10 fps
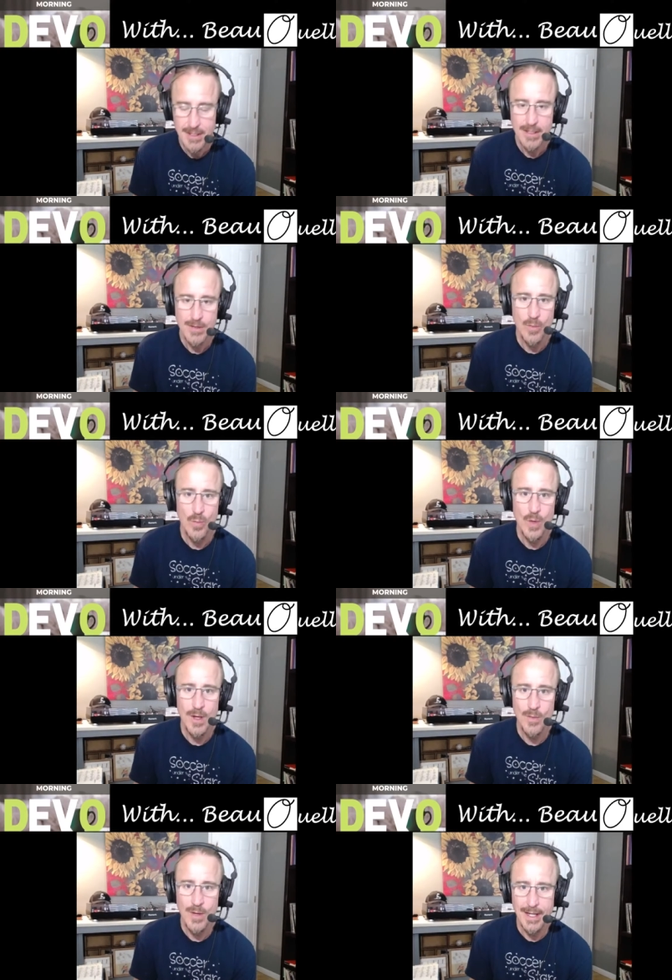
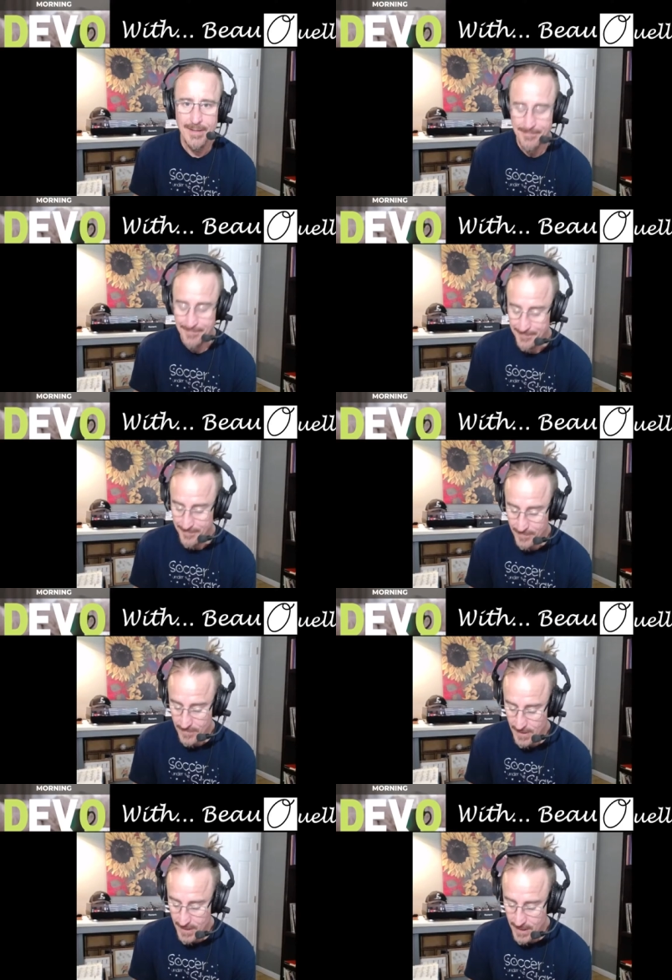One way.
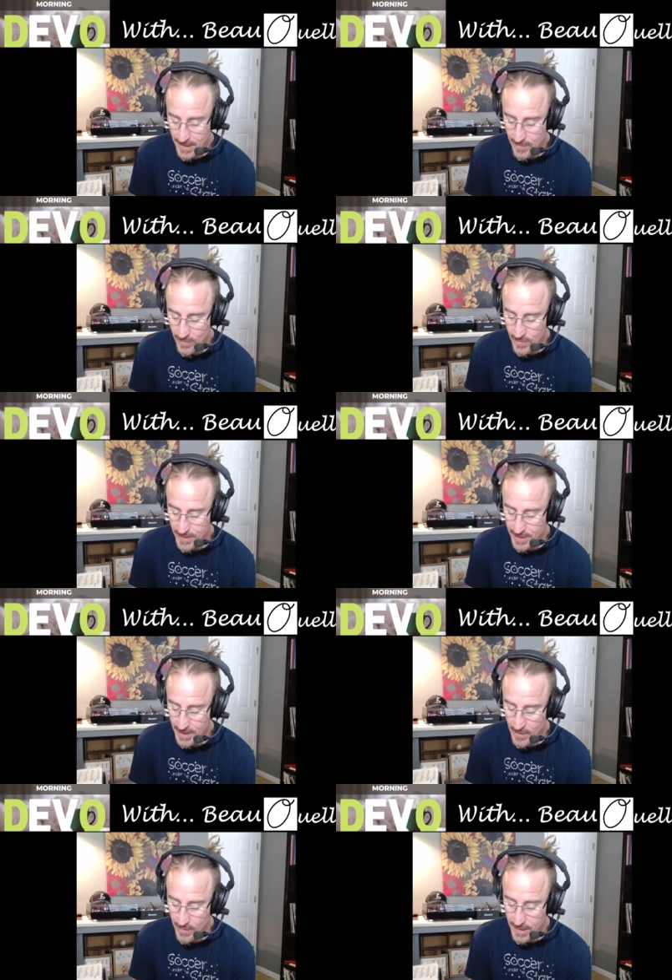Uh, with
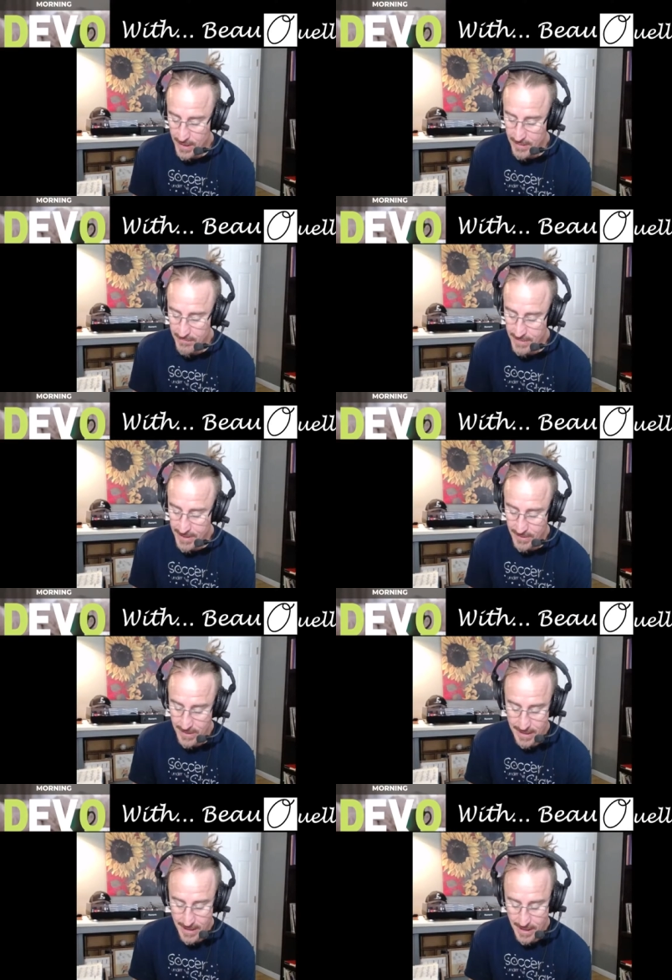lower and
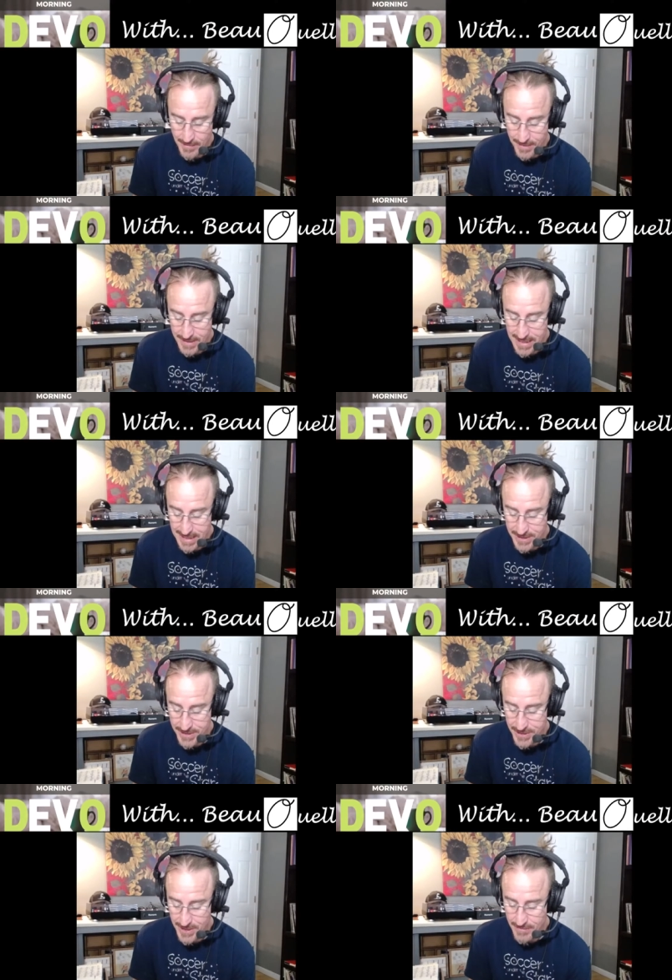middle and upper decks
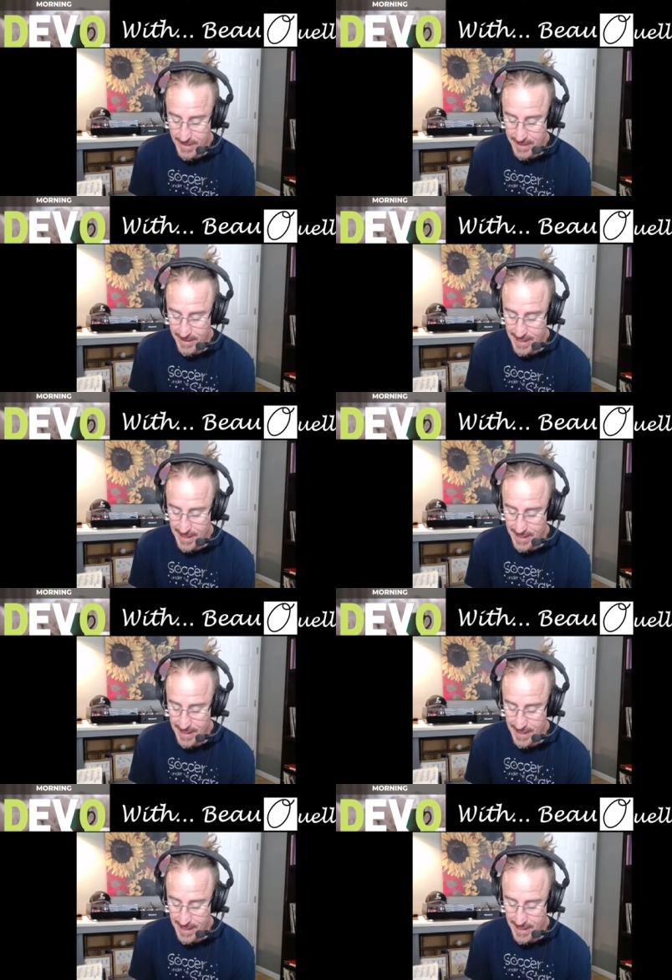you shall make it.